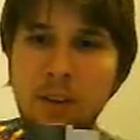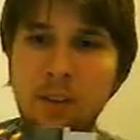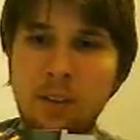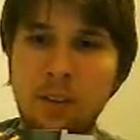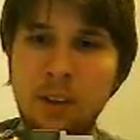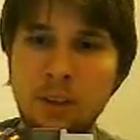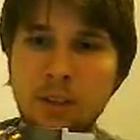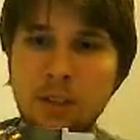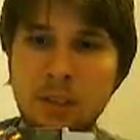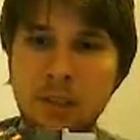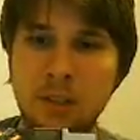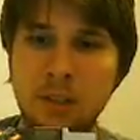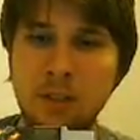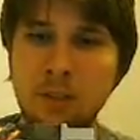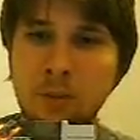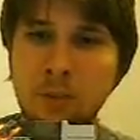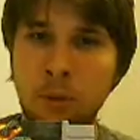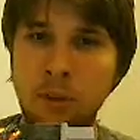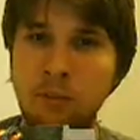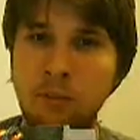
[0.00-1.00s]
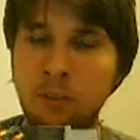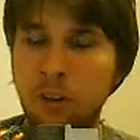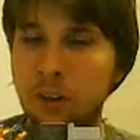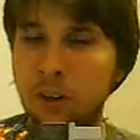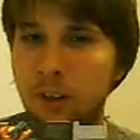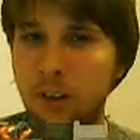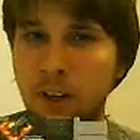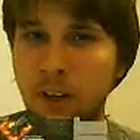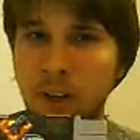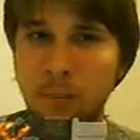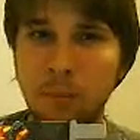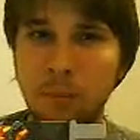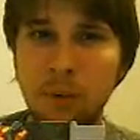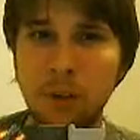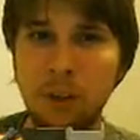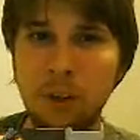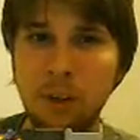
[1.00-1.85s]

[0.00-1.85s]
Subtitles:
This is a really fun game